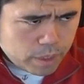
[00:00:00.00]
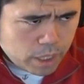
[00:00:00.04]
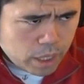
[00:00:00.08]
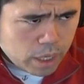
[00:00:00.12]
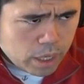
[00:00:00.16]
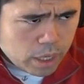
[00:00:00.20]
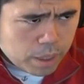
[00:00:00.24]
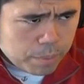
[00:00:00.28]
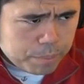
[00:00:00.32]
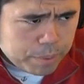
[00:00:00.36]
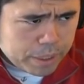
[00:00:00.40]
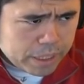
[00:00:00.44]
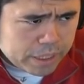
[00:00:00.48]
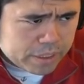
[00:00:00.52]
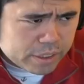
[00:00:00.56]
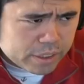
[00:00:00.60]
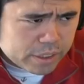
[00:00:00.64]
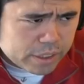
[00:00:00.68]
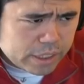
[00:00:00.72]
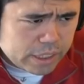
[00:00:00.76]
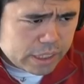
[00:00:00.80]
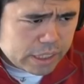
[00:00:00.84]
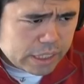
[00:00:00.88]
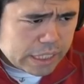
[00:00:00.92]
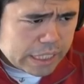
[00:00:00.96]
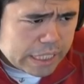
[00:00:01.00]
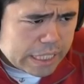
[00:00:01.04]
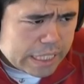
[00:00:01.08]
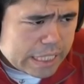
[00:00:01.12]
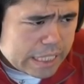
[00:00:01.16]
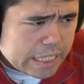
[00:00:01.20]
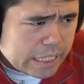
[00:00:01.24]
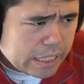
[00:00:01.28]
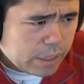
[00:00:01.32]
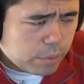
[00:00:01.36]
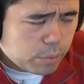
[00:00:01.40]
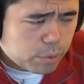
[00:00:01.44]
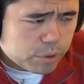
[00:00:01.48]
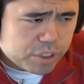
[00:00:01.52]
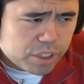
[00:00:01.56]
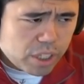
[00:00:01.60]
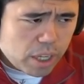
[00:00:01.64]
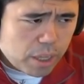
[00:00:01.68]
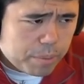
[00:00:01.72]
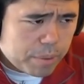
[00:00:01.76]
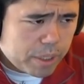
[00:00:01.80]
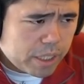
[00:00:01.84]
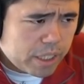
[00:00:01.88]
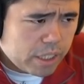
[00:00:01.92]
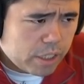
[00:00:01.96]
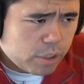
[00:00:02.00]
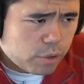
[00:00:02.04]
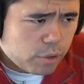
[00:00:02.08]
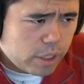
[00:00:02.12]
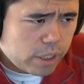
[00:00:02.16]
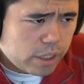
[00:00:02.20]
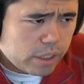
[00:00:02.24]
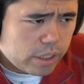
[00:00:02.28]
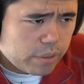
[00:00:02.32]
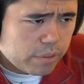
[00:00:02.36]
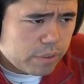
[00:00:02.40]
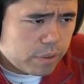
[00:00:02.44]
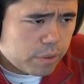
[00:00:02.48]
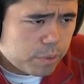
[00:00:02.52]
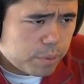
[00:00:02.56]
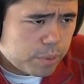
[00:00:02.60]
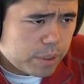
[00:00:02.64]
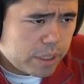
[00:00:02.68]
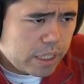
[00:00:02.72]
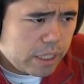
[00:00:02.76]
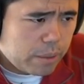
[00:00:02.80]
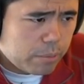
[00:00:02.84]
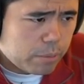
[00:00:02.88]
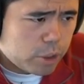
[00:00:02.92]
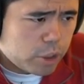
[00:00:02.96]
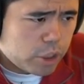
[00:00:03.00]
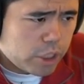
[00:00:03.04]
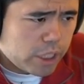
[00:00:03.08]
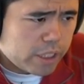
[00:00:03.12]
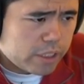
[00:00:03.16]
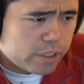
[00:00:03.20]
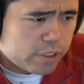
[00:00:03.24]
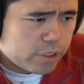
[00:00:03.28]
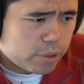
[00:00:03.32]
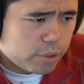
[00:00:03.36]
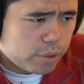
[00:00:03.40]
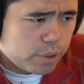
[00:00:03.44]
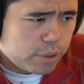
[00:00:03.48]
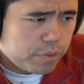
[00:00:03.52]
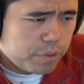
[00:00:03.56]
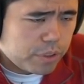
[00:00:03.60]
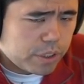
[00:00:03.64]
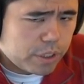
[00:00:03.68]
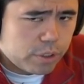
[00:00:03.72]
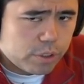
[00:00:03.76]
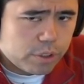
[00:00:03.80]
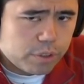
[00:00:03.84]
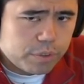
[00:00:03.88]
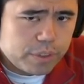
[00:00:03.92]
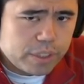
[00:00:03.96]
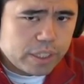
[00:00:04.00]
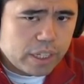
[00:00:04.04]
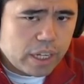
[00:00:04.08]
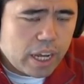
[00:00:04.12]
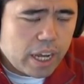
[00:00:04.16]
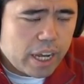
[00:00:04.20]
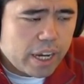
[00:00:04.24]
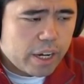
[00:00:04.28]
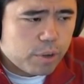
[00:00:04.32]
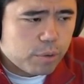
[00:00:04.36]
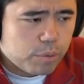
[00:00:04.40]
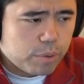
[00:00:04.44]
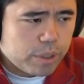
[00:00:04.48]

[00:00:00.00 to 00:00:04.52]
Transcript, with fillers: uh basically he was not making a great living from the game of chess so he figured if he had a higher